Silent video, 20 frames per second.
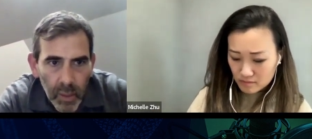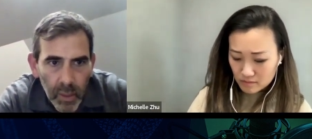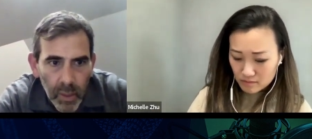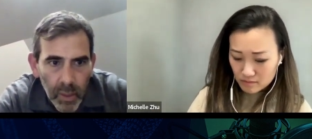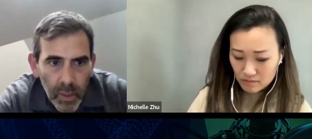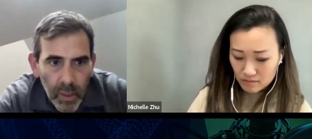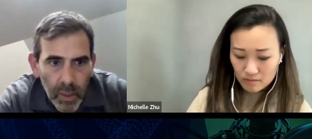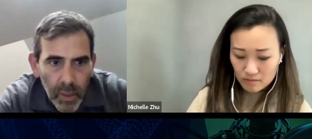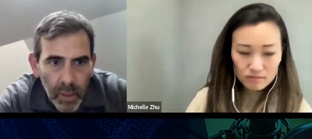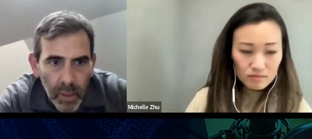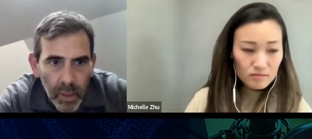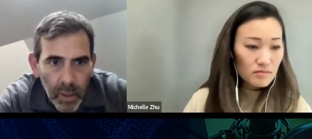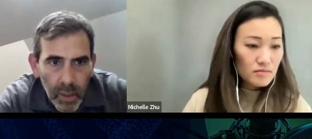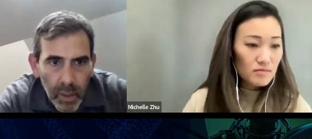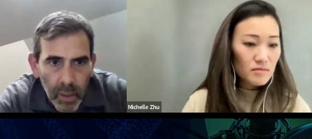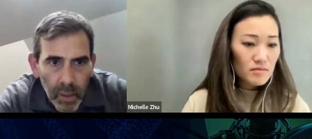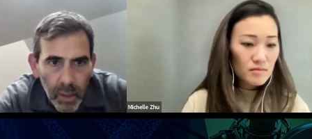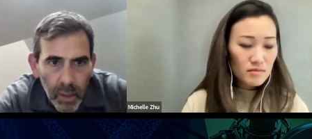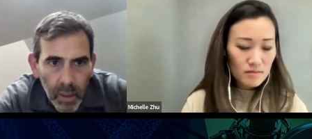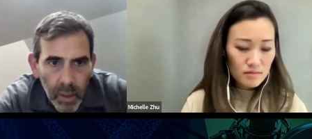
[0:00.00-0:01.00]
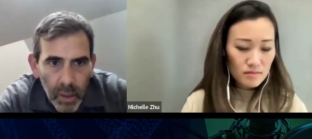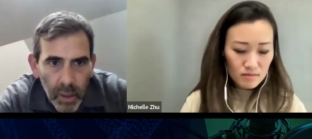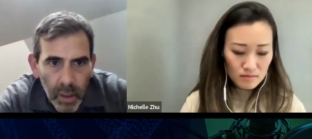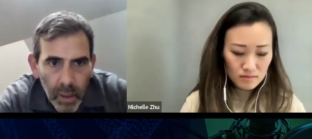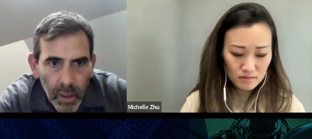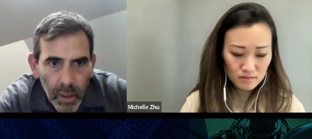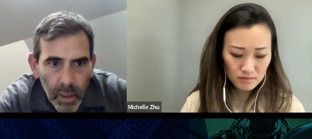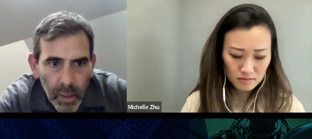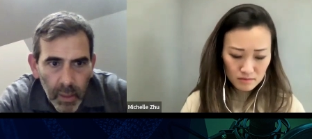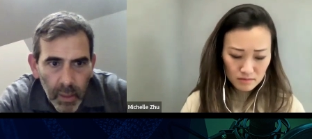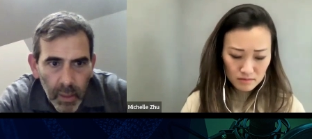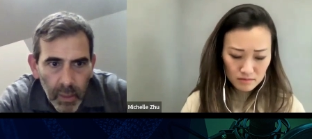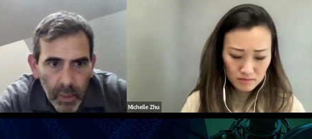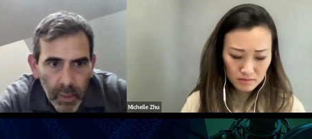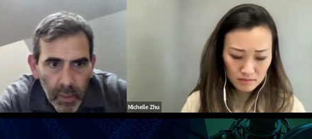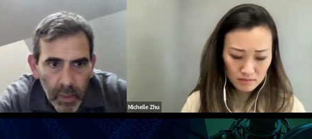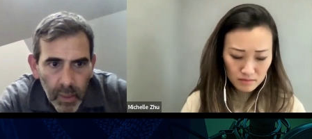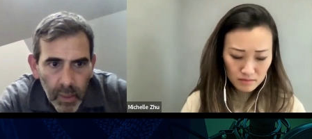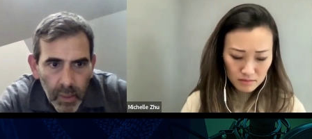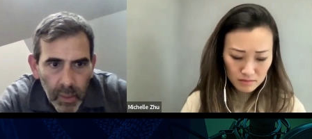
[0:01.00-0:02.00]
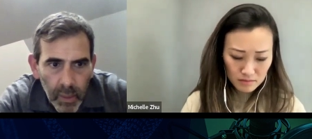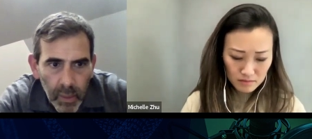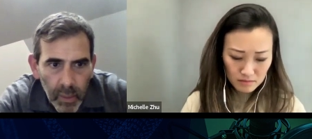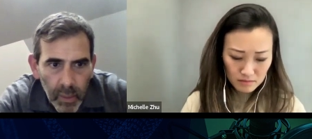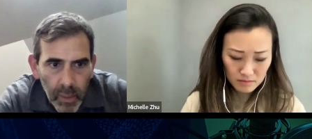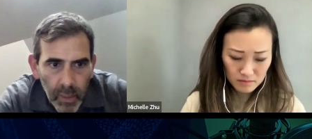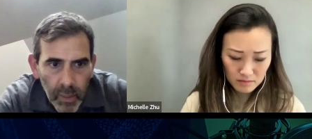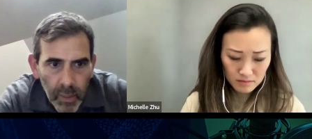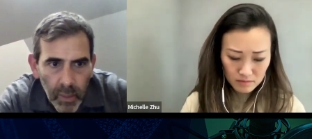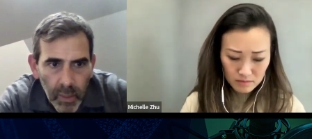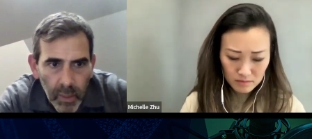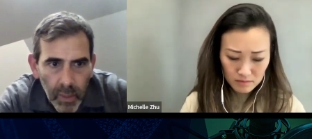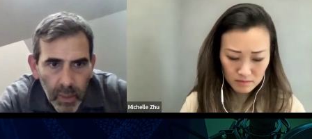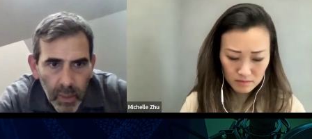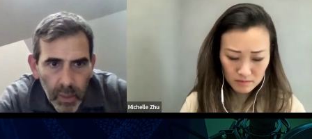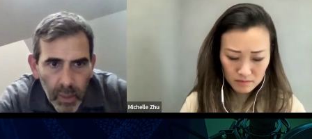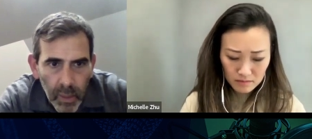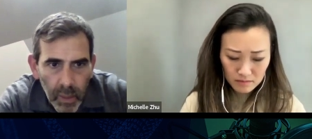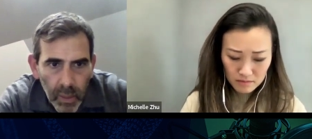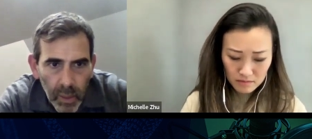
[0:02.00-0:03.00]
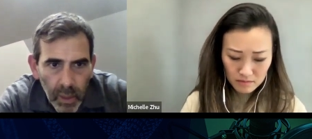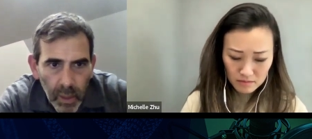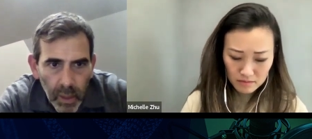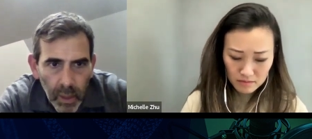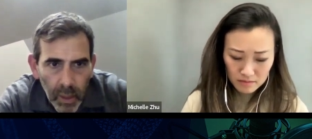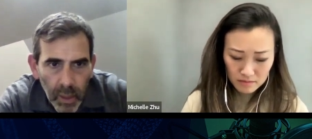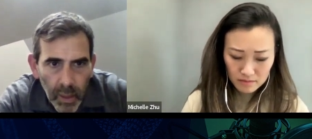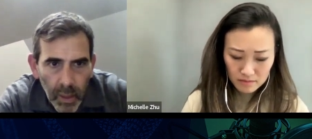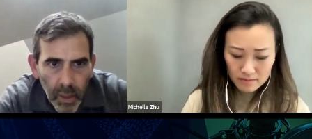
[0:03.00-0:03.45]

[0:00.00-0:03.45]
(silence)